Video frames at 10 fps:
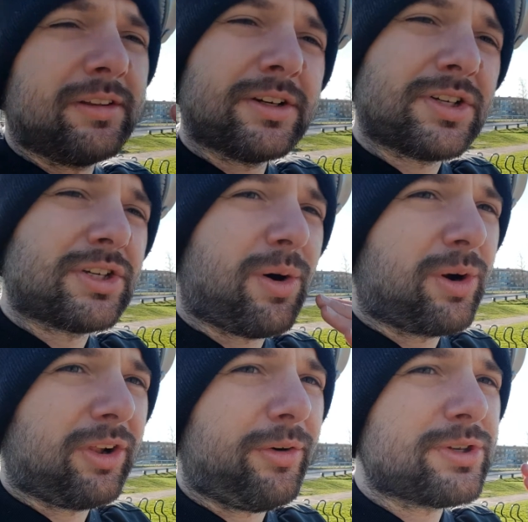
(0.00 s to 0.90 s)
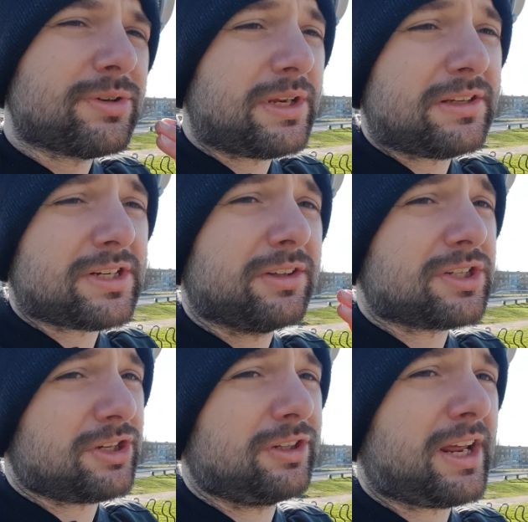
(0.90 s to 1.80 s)
they're so close to each other
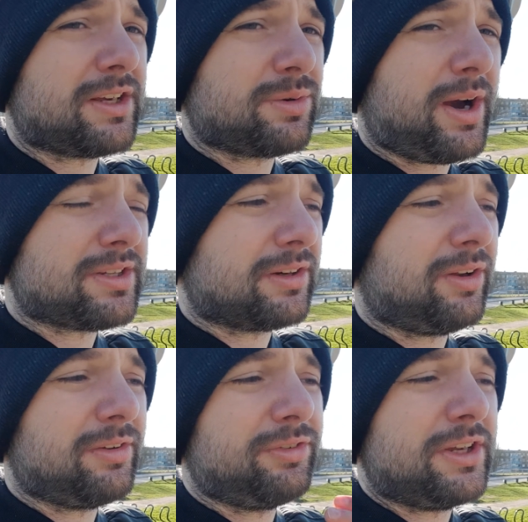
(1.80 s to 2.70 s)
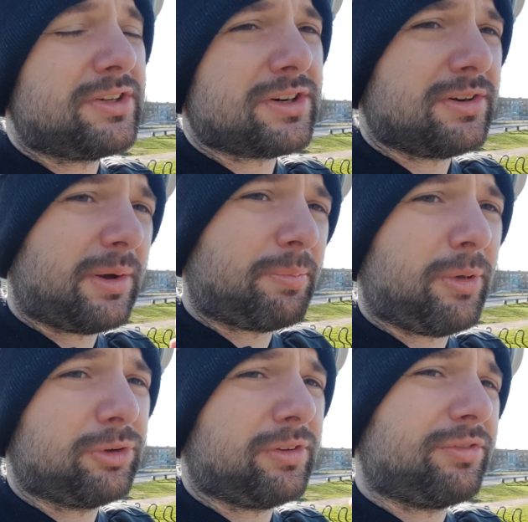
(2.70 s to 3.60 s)
syntax-wise, and all the features, like,
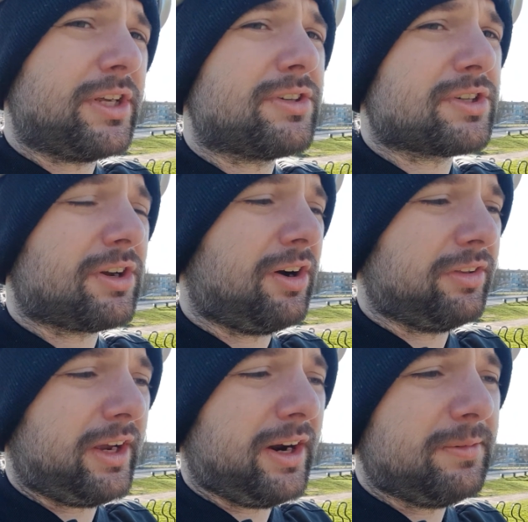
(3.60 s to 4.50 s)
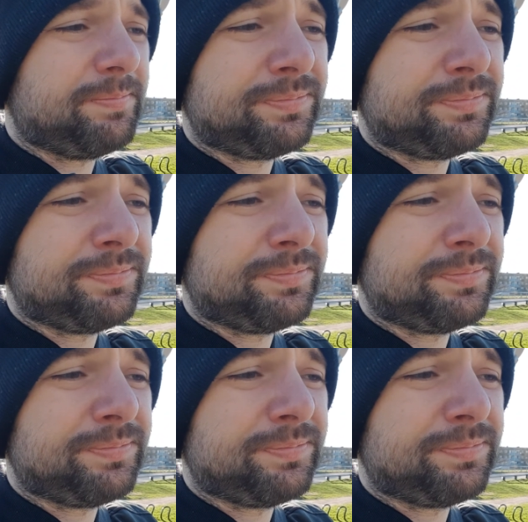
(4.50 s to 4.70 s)
most of the features are there.